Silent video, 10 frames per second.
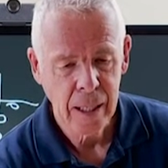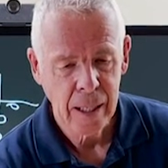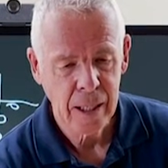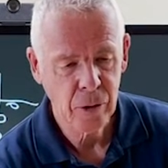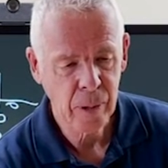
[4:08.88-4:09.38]

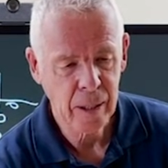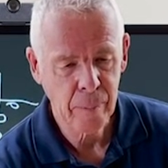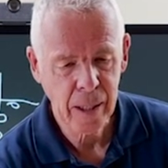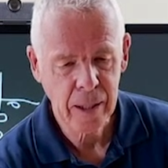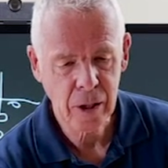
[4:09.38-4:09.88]
is we can
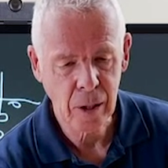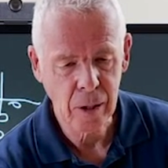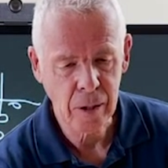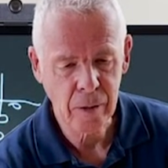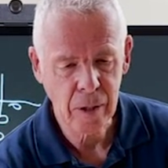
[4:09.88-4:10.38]
make this
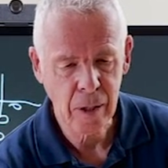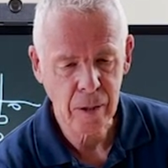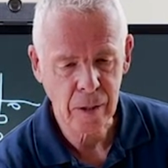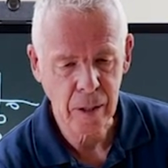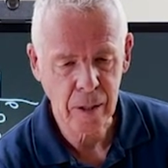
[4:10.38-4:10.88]
longer and
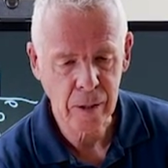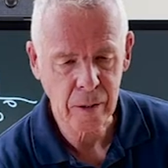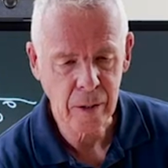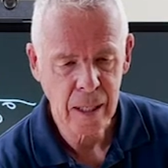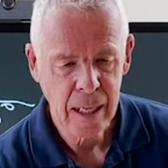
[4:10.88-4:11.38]
longer and
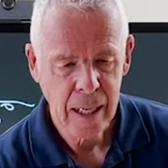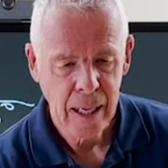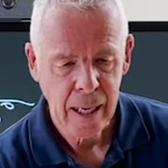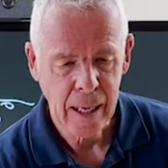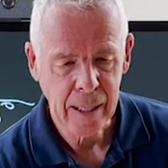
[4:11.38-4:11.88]
longer.
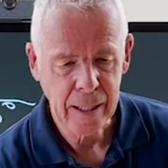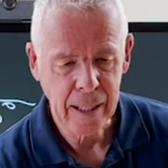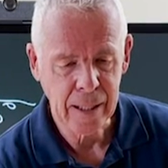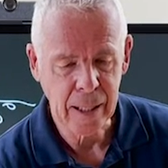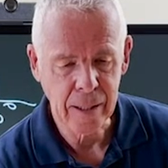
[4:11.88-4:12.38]
And
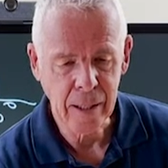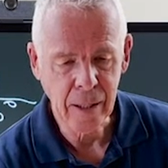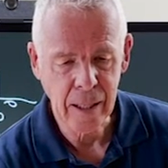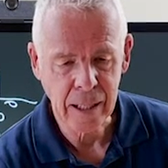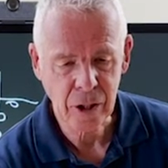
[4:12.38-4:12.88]
in another
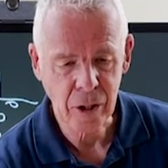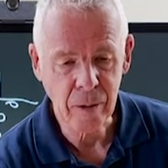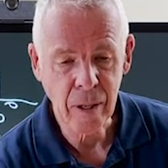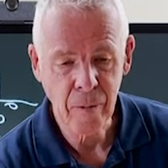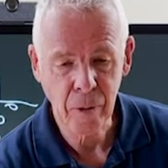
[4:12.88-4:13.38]

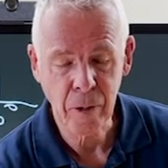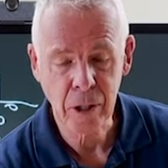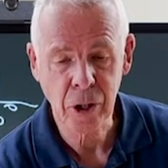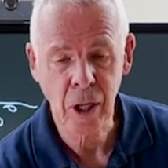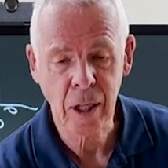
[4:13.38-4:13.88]
lecture, we're going to
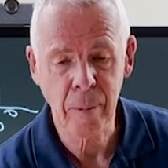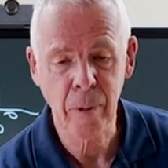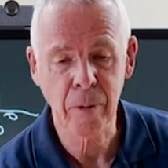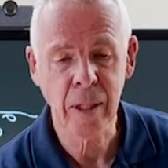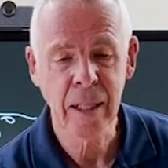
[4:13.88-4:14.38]
talk
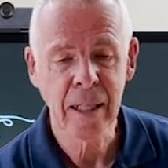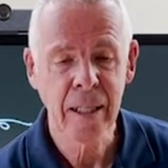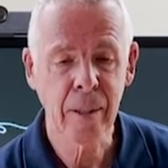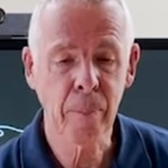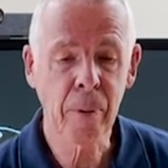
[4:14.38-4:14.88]
about
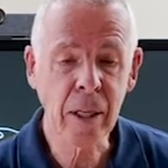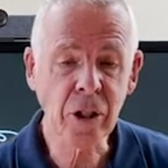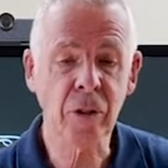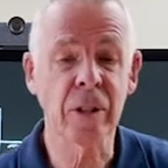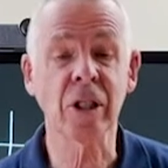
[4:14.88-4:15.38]
the
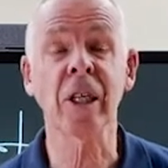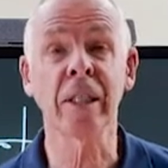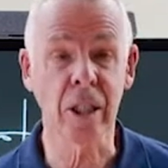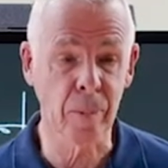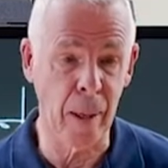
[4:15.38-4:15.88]
pressure inside
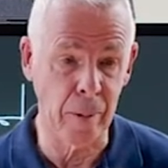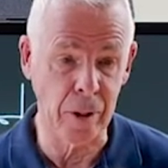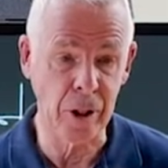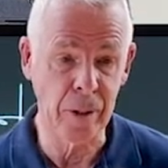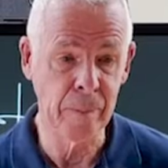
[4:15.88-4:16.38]
these
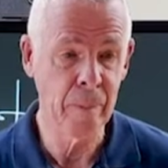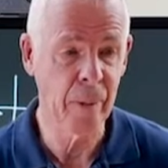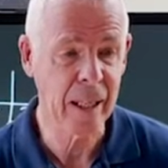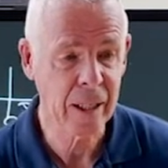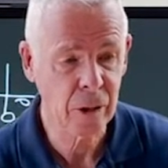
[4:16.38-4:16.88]
bubbles.
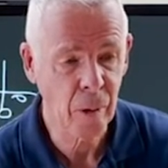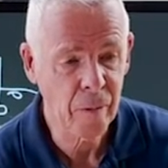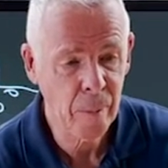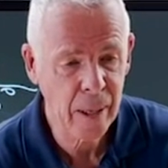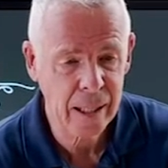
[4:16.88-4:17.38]
Because when
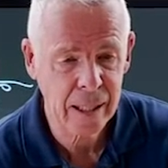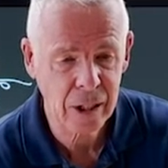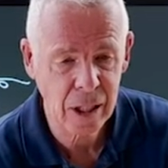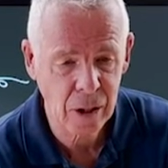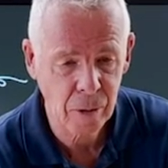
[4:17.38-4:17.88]
we make this
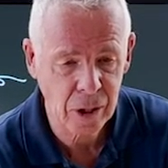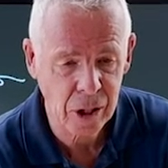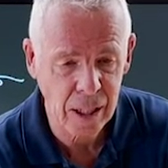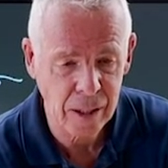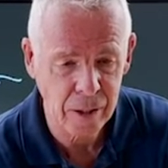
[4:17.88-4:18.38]
into a
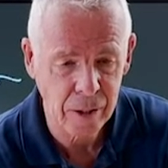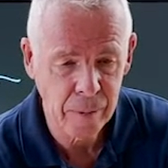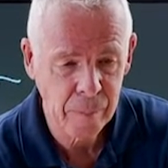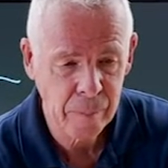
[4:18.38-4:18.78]
cylinder,